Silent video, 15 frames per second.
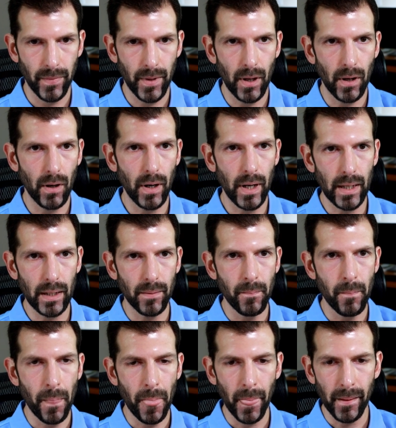Alright,
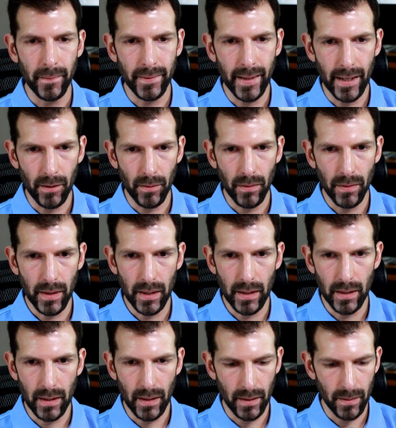now
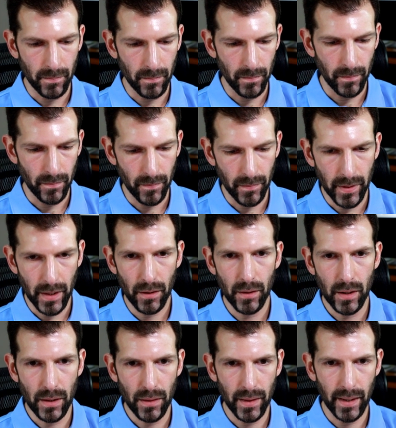the other
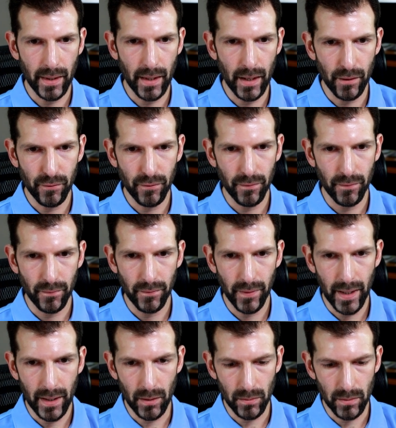neat thing that I've
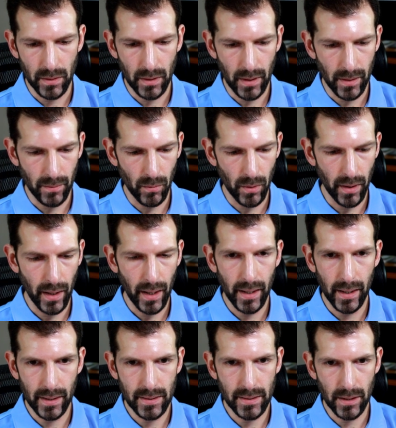found, one of the
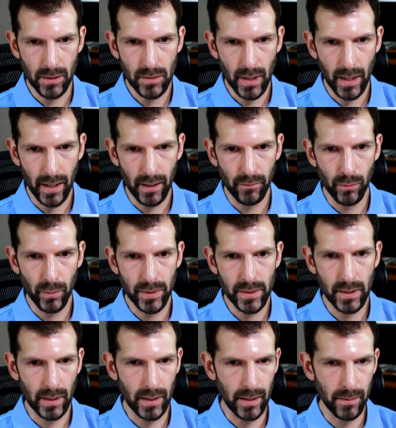headaches I used to have with
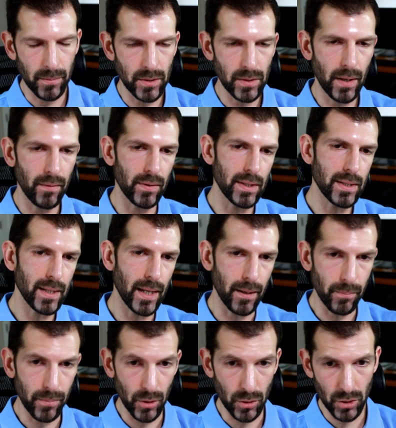Selenium is having to set
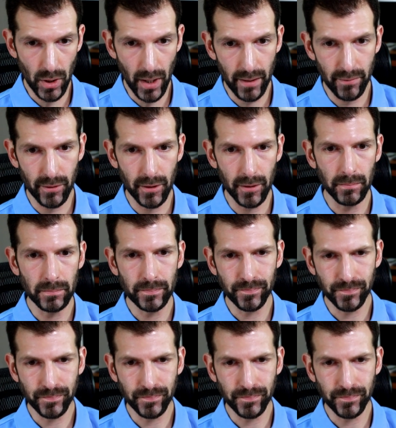up your driver